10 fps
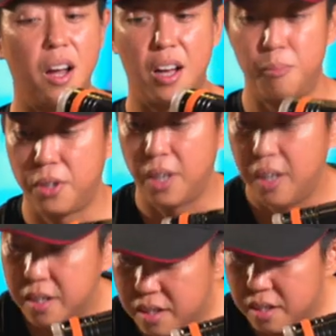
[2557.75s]
Okay,
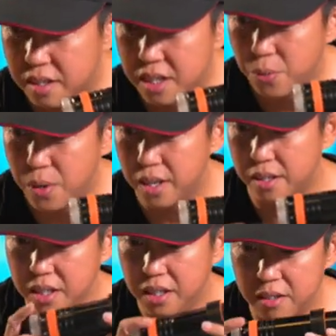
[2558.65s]
let's see what
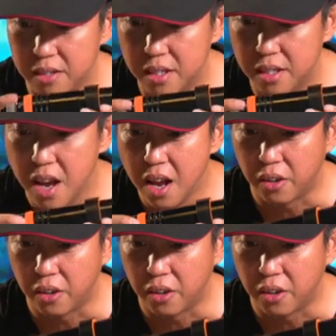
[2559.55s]
details this.